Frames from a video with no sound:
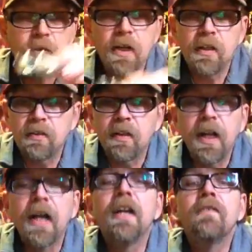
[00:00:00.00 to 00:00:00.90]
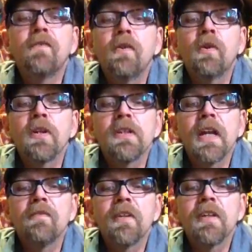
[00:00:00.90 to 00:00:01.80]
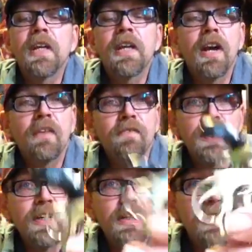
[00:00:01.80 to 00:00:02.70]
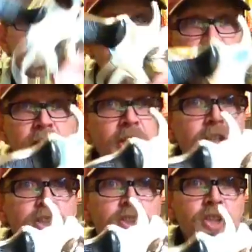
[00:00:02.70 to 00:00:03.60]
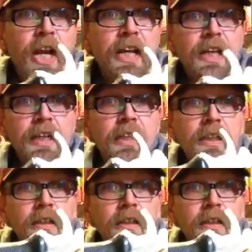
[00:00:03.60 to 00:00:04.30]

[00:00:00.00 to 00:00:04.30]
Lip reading: well, I of course have to take off the china